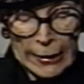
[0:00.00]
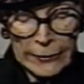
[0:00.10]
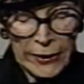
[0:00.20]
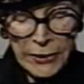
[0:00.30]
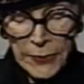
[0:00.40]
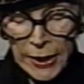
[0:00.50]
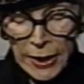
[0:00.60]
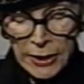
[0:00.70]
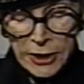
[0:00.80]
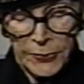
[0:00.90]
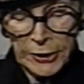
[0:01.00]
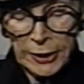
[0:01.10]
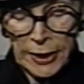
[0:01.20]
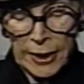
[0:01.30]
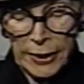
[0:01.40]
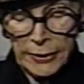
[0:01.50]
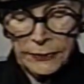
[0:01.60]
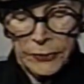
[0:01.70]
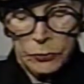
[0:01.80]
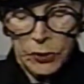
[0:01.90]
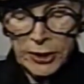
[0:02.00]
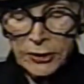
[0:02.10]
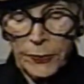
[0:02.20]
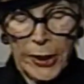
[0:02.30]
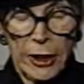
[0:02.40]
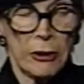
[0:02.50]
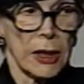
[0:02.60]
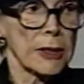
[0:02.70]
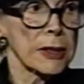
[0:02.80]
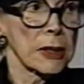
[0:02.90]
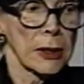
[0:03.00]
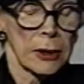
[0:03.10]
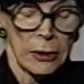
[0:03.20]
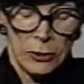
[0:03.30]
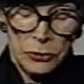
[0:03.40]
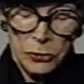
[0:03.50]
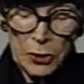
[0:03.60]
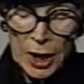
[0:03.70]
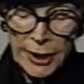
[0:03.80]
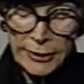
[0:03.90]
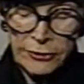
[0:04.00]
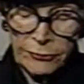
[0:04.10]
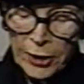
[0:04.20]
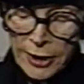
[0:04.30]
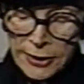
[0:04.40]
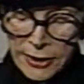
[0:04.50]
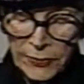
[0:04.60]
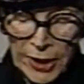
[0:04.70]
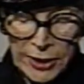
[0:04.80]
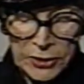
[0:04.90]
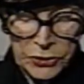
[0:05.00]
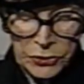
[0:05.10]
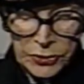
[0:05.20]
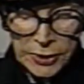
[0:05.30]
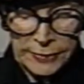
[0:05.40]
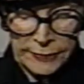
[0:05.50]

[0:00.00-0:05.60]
and then my husband and I went to Paris trying to find some answers.